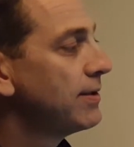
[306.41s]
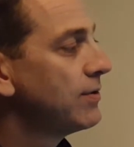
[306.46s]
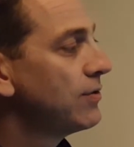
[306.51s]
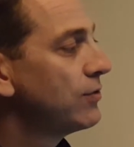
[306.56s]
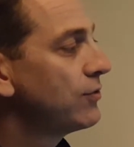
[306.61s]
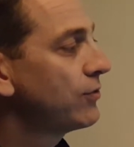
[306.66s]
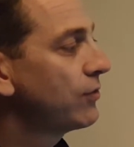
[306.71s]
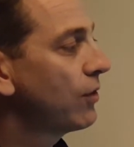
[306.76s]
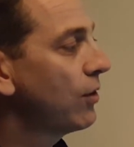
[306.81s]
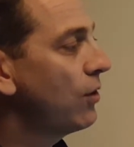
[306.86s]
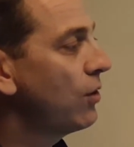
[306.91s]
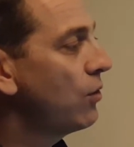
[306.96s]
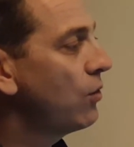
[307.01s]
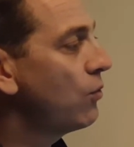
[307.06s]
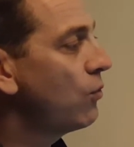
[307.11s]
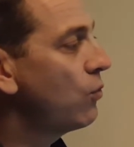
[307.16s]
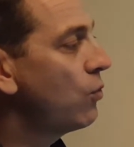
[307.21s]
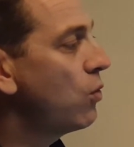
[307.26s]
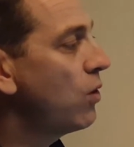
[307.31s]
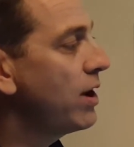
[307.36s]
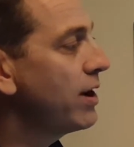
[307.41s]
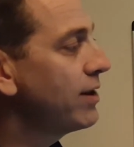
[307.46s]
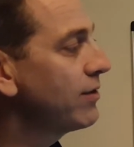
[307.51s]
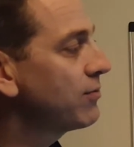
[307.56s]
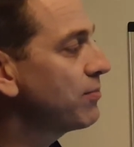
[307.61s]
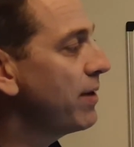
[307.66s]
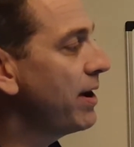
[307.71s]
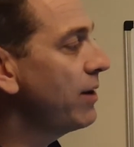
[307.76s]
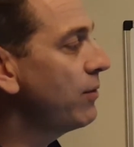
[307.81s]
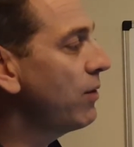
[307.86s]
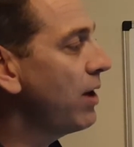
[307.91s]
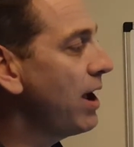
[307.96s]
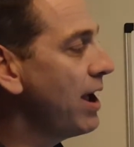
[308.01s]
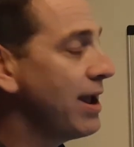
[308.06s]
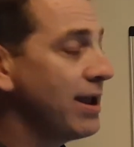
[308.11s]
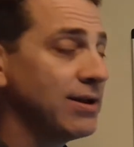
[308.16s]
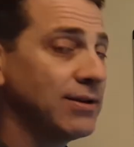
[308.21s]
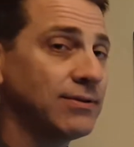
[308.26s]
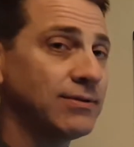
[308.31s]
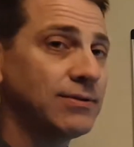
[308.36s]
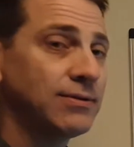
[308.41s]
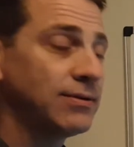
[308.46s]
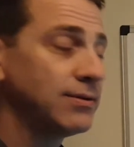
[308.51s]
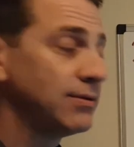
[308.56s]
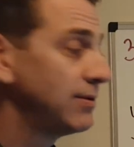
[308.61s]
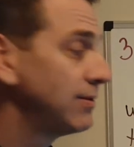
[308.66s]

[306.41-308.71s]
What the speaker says: So what is my rise